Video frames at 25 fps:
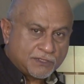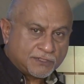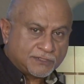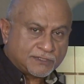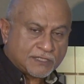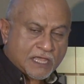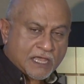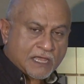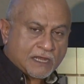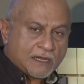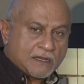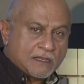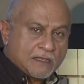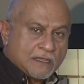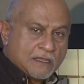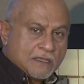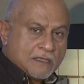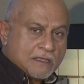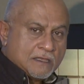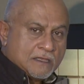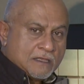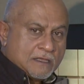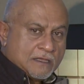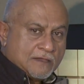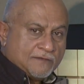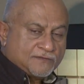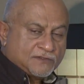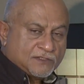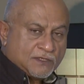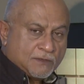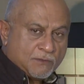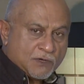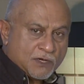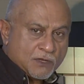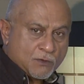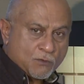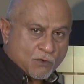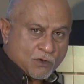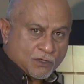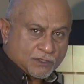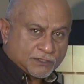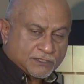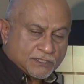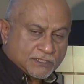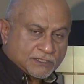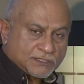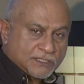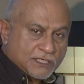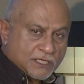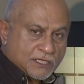is that if somebody
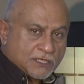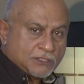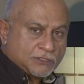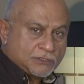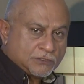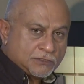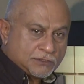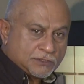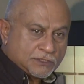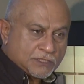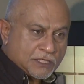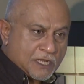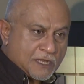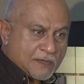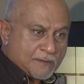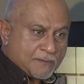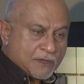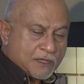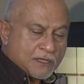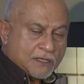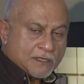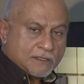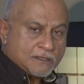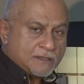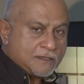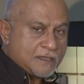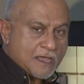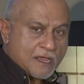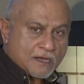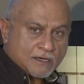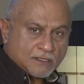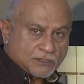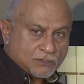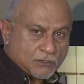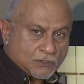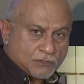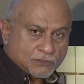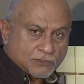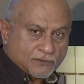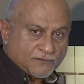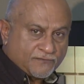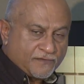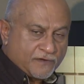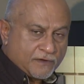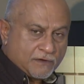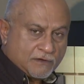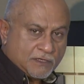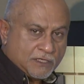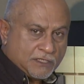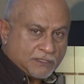wants a signature stamp, that is also
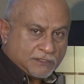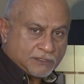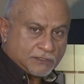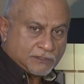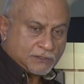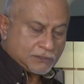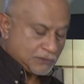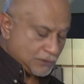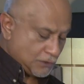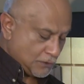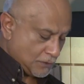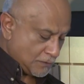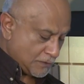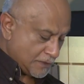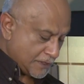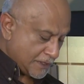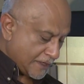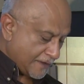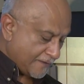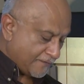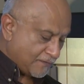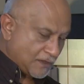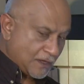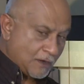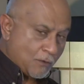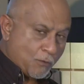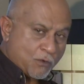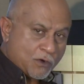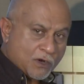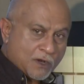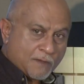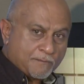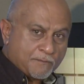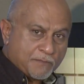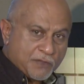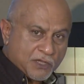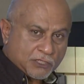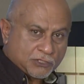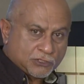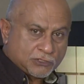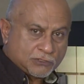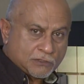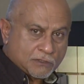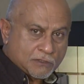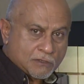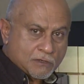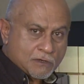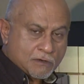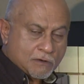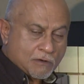very easy to do. If they want a
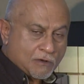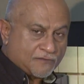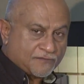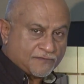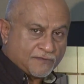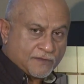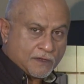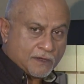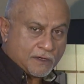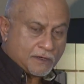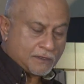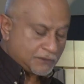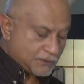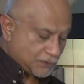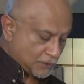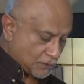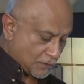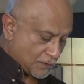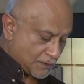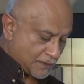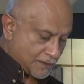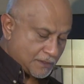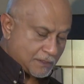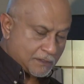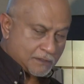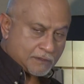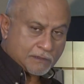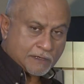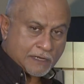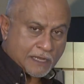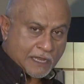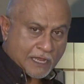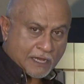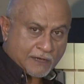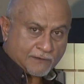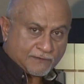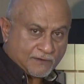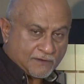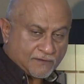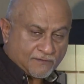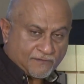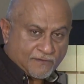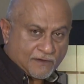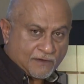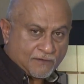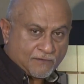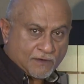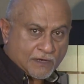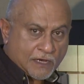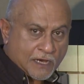picture of theirs or their
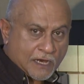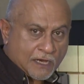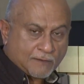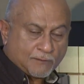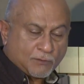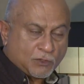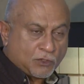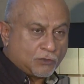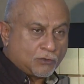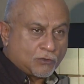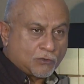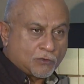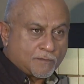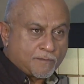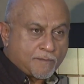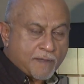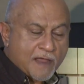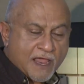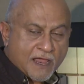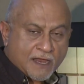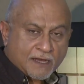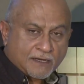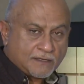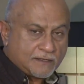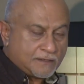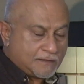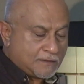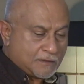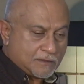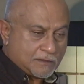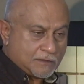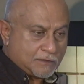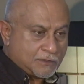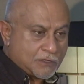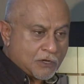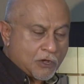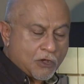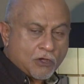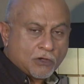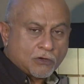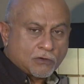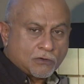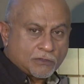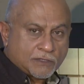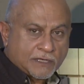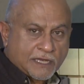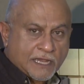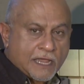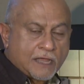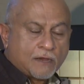favorite animal or pet or dog
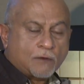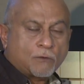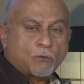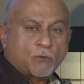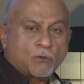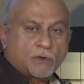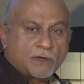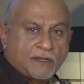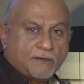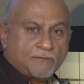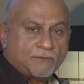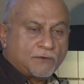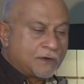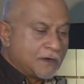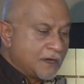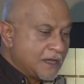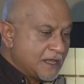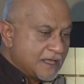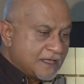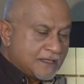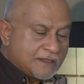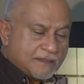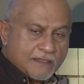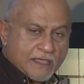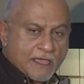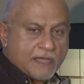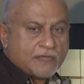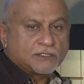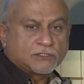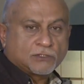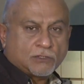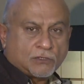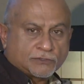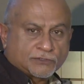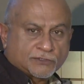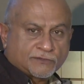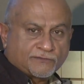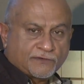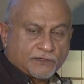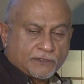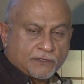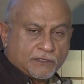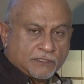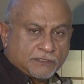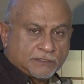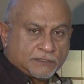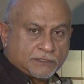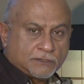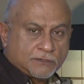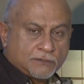or cat or whatever, that is also very
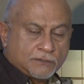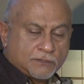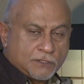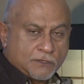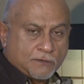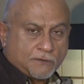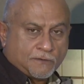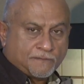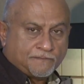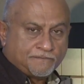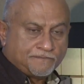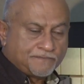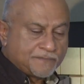easy to do.